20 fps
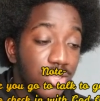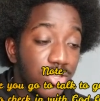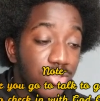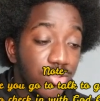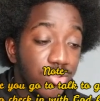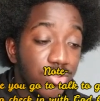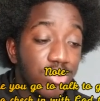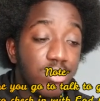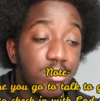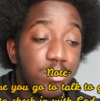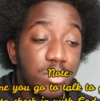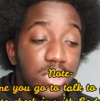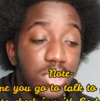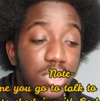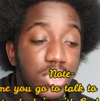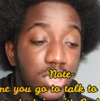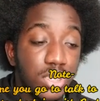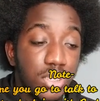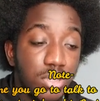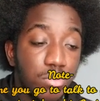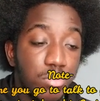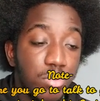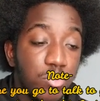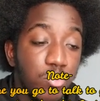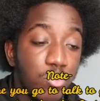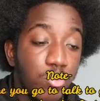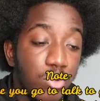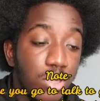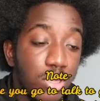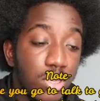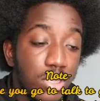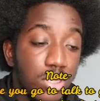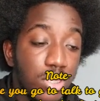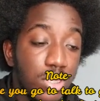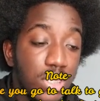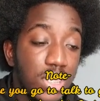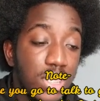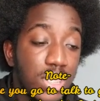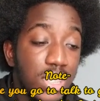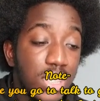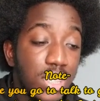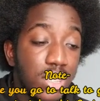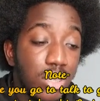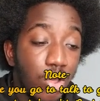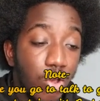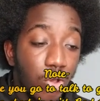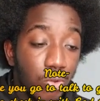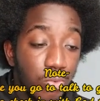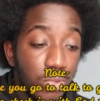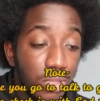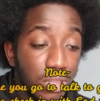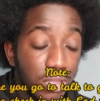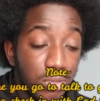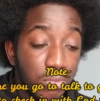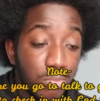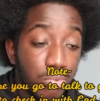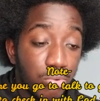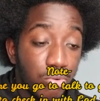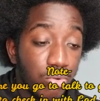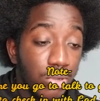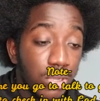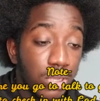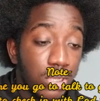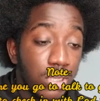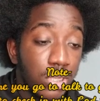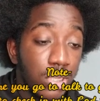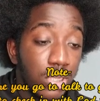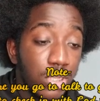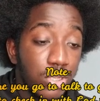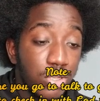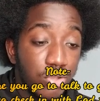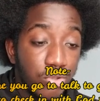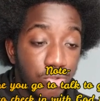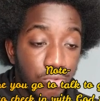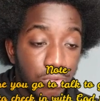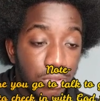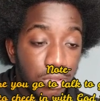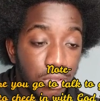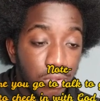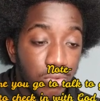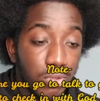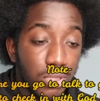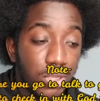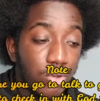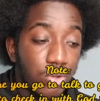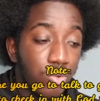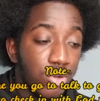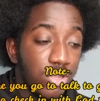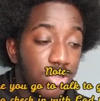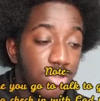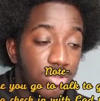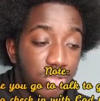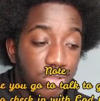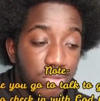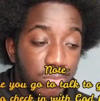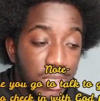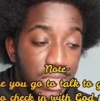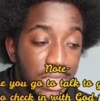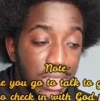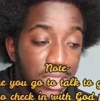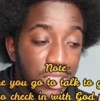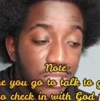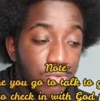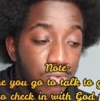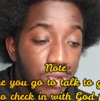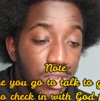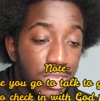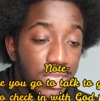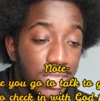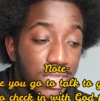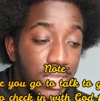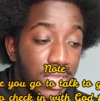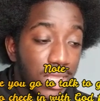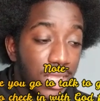to speak to his people, because it is always important to do so in order to be lead right